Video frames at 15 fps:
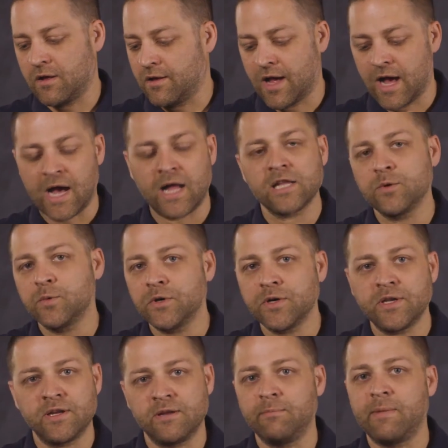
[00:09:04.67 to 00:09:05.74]

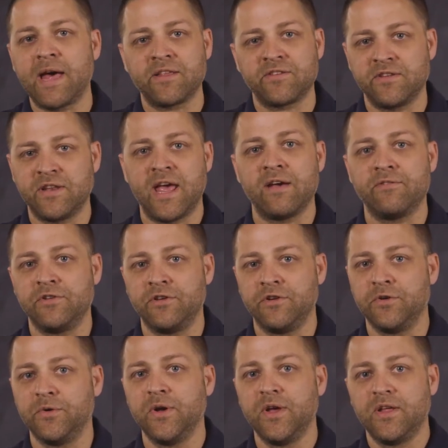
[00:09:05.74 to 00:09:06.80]
Hollywood and Madison
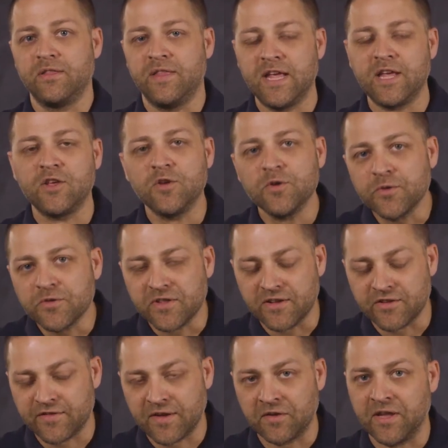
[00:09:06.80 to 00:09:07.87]
Avenue, they use
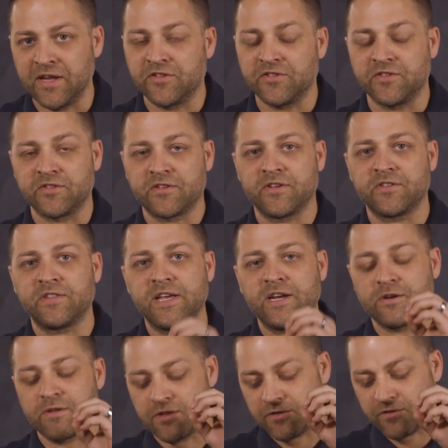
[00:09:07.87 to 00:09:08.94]
these foundations because they
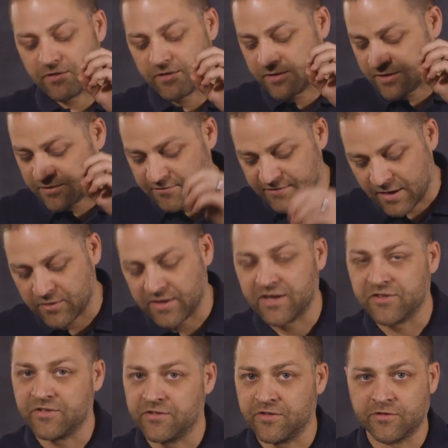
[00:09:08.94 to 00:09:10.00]
are the
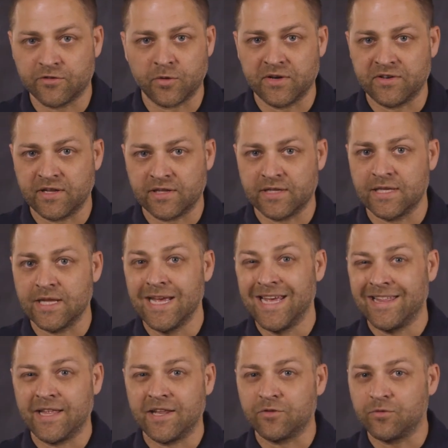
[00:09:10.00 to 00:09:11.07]
foundations to storytelling
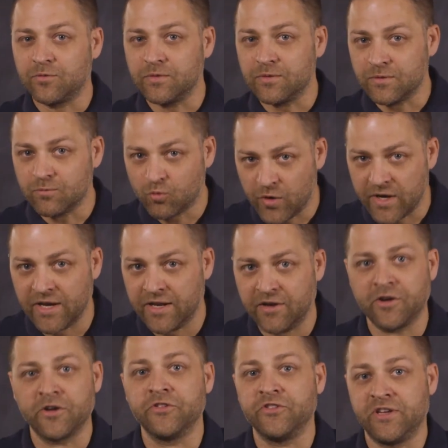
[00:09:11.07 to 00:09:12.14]
that is written
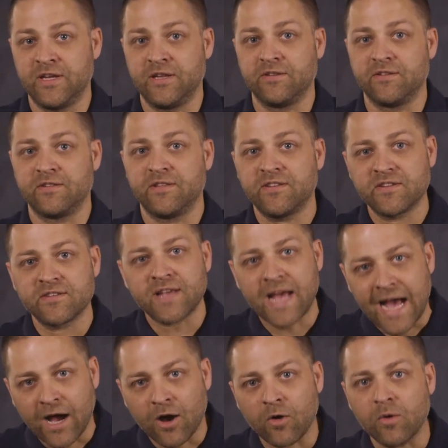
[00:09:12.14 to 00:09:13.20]
in our genes. This is
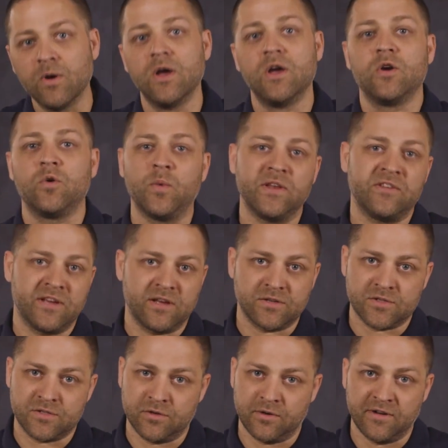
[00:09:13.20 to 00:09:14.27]
how we tell
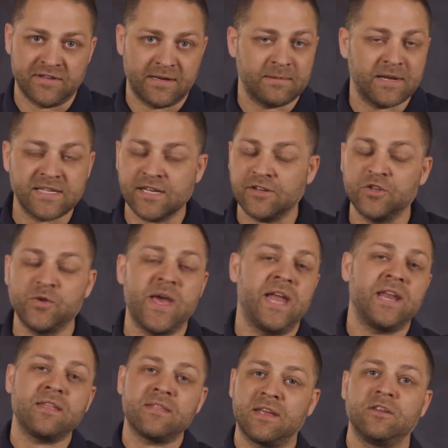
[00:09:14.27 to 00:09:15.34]
stories. I'm not telling you
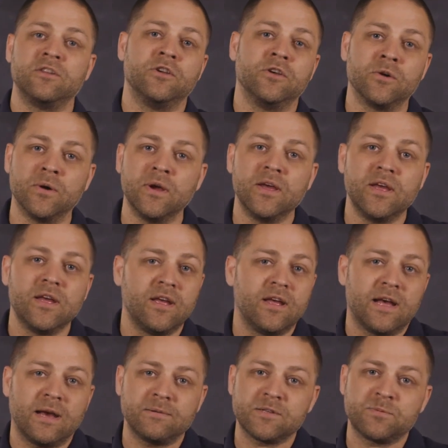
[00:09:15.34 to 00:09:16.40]
anything new.
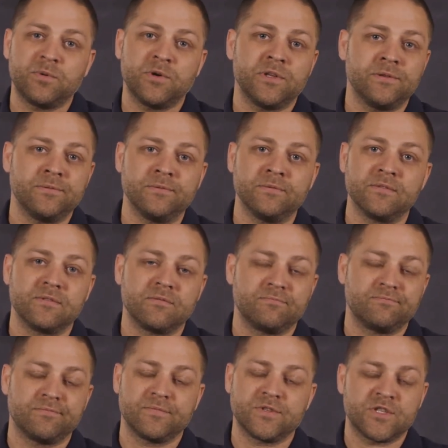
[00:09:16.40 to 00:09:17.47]
I'm just putting
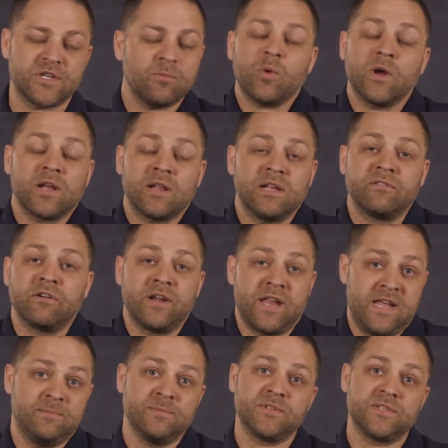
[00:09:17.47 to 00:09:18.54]
somewhat clever
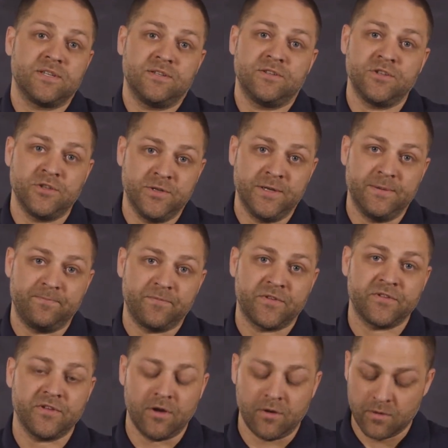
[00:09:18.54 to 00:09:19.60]
names to it.
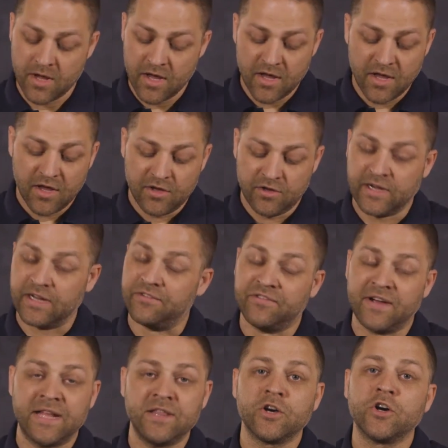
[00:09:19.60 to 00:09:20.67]
So, you got to
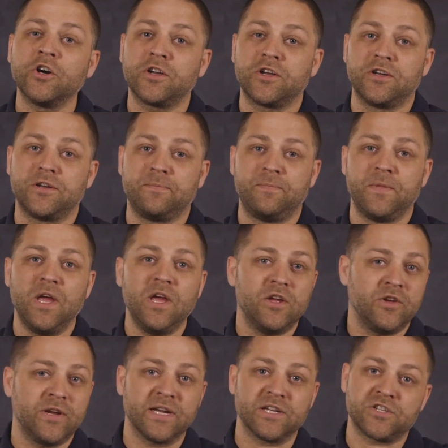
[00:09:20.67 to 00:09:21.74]
find the hook.
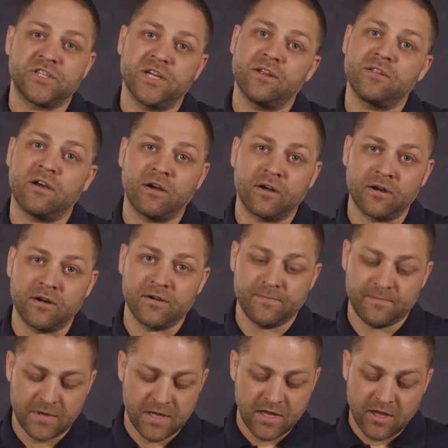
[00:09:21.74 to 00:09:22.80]
You got to share the heart,
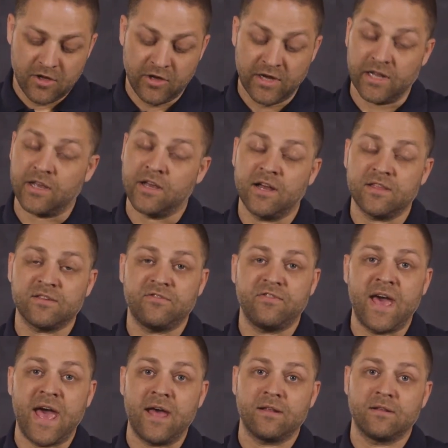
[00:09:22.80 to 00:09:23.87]
you got to cut the
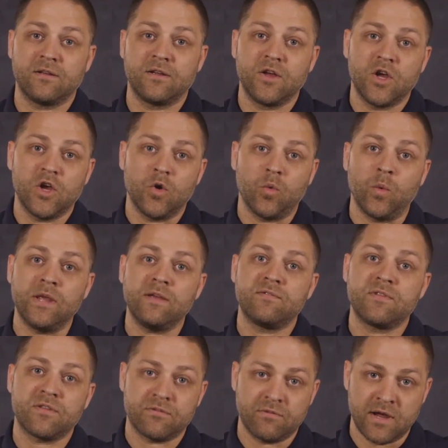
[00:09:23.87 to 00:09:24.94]
fat, weave
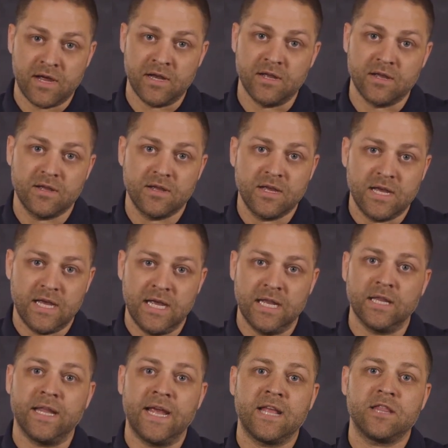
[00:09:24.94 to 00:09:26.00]
the thread,
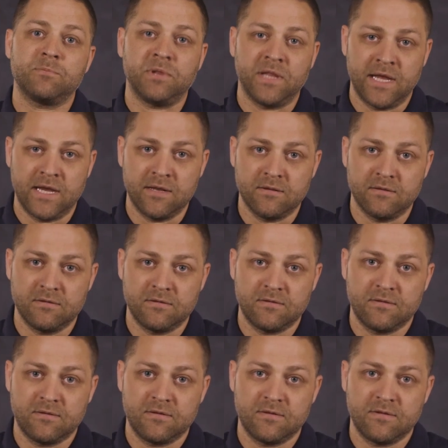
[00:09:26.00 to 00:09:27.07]
and land the plane.
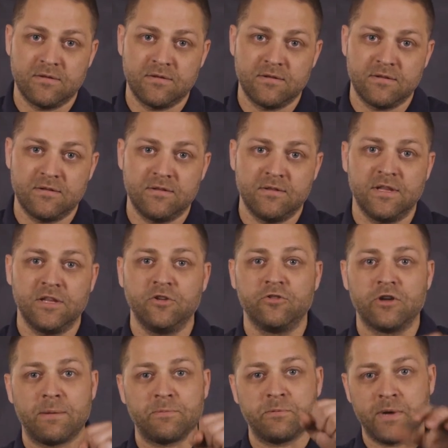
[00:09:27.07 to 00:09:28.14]
Then you
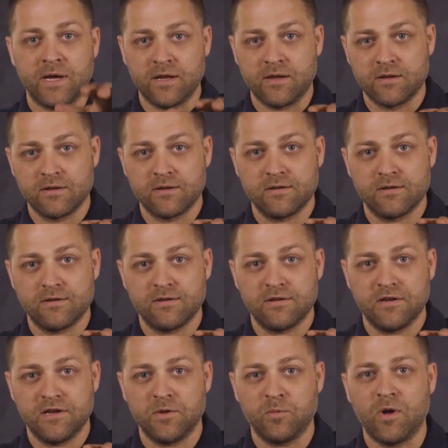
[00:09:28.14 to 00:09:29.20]
drop the mic
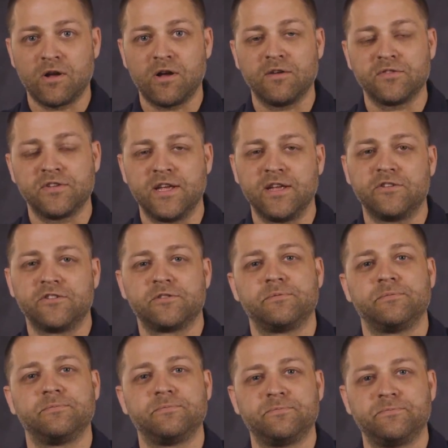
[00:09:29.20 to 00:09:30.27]
and walk off stage.
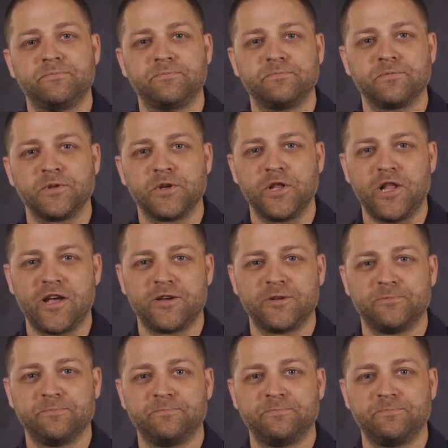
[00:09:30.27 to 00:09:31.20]
Good luck.